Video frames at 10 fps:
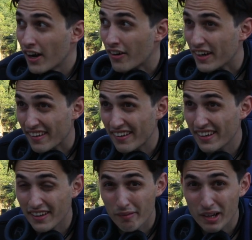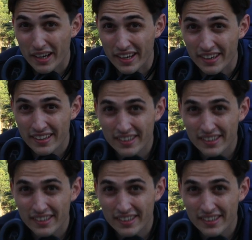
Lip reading: Alright, I'll be lying.